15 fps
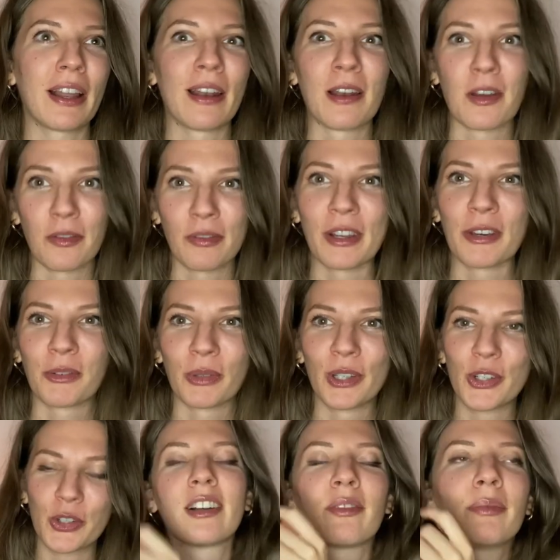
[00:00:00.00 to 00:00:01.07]
love
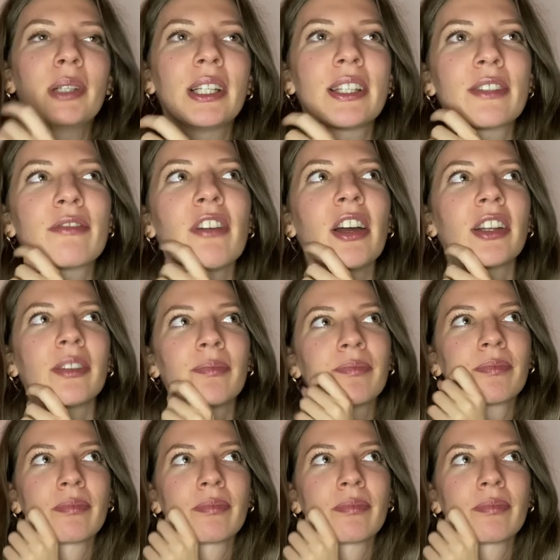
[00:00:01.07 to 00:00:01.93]
language, but it's fun.